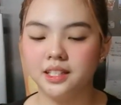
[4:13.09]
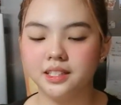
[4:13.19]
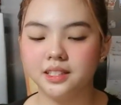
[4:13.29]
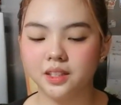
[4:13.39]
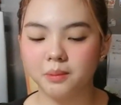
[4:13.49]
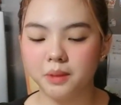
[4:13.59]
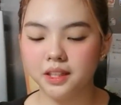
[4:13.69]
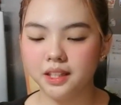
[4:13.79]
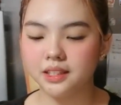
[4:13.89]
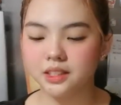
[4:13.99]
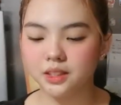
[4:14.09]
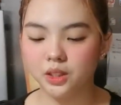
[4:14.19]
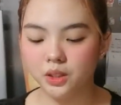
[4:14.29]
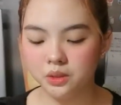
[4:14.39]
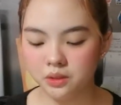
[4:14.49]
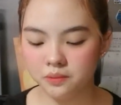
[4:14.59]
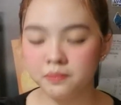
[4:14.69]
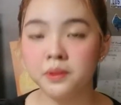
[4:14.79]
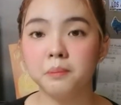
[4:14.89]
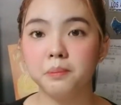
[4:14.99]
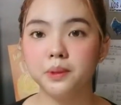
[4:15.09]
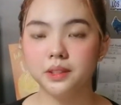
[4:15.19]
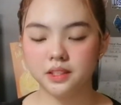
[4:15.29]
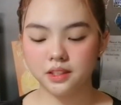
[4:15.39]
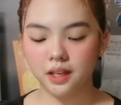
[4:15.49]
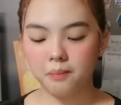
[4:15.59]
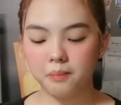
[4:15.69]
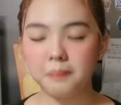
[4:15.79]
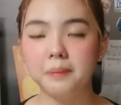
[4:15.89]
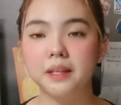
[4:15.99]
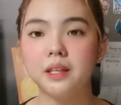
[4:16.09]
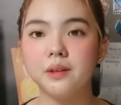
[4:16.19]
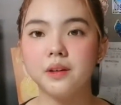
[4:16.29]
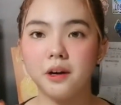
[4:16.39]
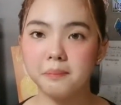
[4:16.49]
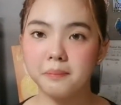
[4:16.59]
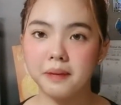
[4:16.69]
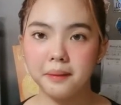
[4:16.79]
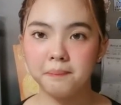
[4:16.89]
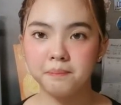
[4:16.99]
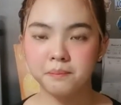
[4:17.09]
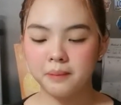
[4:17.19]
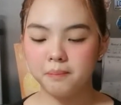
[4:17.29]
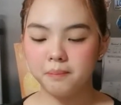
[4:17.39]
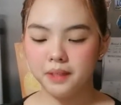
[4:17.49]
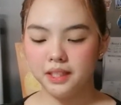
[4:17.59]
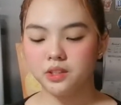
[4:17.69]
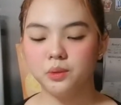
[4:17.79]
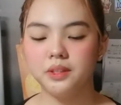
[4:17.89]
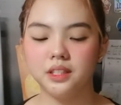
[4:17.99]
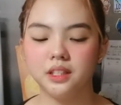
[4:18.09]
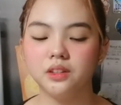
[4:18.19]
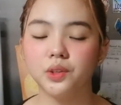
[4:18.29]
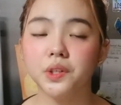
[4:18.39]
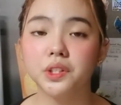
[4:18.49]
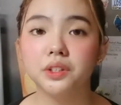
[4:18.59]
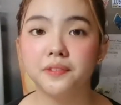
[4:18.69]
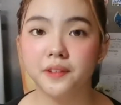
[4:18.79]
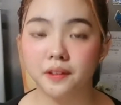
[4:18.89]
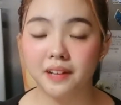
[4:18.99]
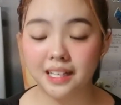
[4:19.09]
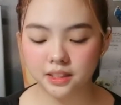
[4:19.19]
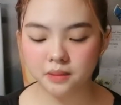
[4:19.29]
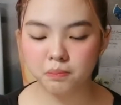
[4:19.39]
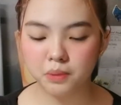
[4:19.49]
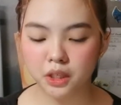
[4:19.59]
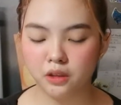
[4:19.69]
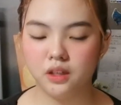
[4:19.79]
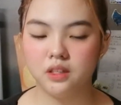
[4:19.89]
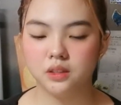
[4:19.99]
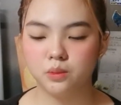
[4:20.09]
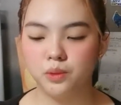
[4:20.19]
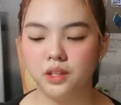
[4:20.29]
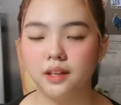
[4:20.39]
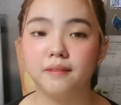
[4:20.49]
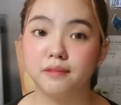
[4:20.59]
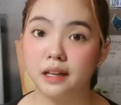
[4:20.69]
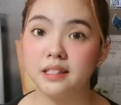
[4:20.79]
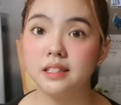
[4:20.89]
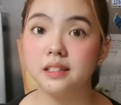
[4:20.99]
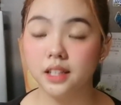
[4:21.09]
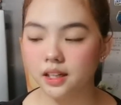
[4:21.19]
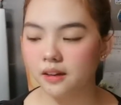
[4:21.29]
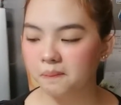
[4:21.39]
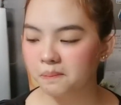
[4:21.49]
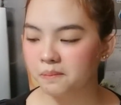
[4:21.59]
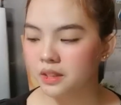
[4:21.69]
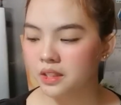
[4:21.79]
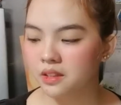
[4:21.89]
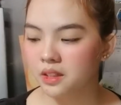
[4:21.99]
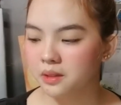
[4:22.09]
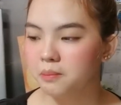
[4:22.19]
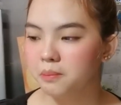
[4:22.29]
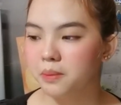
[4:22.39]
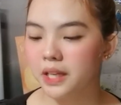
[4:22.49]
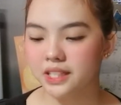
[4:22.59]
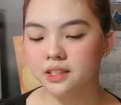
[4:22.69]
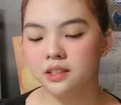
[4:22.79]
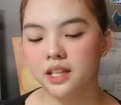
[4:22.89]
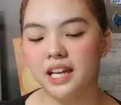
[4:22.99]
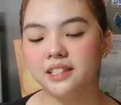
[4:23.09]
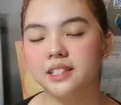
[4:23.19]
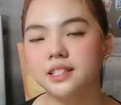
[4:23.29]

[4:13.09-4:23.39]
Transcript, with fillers: So come on, let's go. Put some barbecue on my plate. So we didn't order for rice because we have rice here. Plus, it's